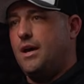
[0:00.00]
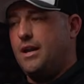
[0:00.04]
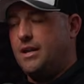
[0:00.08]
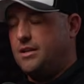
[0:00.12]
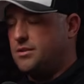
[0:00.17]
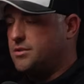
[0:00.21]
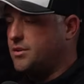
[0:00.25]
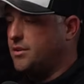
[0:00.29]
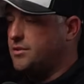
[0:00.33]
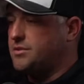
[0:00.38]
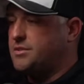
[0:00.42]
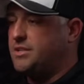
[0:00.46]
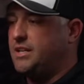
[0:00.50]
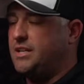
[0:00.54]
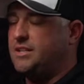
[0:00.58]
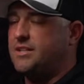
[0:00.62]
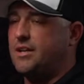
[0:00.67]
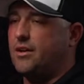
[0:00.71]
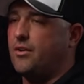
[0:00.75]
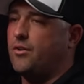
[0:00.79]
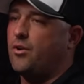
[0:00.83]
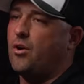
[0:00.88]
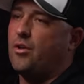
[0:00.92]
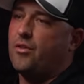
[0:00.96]
And he starts
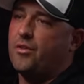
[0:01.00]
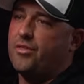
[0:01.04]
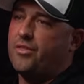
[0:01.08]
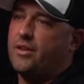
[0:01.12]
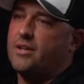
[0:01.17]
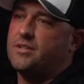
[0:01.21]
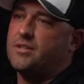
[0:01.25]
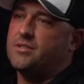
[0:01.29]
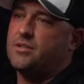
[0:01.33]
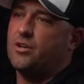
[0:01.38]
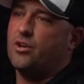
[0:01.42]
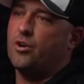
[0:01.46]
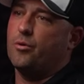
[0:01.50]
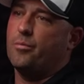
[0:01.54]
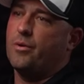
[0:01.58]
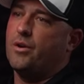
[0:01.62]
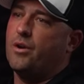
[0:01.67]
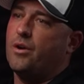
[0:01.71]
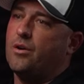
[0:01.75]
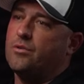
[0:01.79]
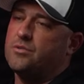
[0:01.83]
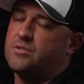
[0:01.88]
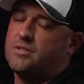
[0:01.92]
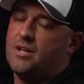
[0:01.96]
detailing all the things that
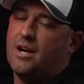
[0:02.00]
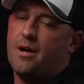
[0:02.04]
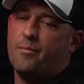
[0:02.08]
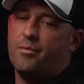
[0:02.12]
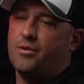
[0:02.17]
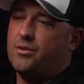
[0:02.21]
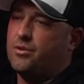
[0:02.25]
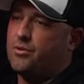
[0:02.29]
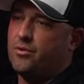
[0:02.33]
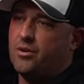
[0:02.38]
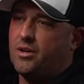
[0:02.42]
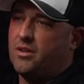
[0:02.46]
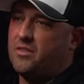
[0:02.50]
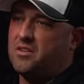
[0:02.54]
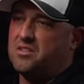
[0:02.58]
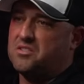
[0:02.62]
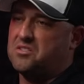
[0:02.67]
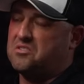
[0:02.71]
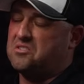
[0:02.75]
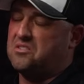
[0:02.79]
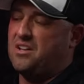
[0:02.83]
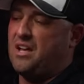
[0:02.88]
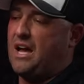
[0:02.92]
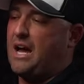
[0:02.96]
Urban knows that I've been doing in
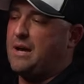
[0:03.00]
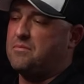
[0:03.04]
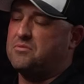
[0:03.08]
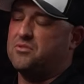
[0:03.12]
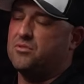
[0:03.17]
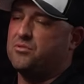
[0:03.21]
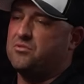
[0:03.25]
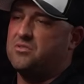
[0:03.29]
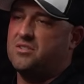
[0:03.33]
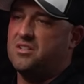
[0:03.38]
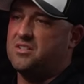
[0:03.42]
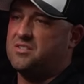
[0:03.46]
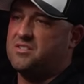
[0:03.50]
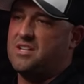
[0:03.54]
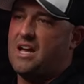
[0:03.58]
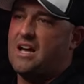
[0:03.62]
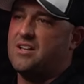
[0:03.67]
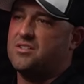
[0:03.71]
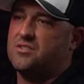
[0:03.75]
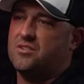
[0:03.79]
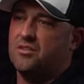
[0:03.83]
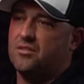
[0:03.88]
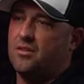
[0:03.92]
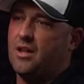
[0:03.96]
this absolute
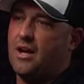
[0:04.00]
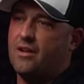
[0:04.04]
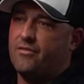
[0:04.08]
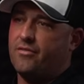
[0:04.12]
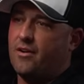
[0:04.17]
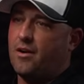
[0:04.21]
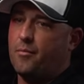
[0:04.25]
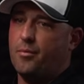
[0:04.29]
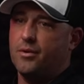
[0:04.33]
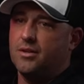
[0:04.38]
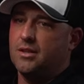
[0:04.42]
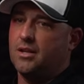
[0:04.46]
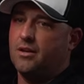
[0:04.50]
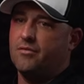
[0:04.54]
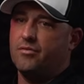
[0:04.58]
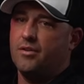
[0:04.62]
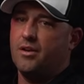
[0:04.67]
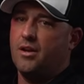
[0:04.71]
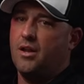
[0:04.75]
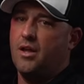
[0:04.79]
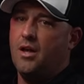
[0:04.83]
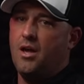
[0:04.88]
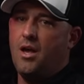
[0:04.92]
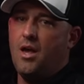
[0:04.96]
disaster life I've been
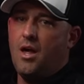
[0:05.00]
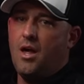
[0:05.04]
living.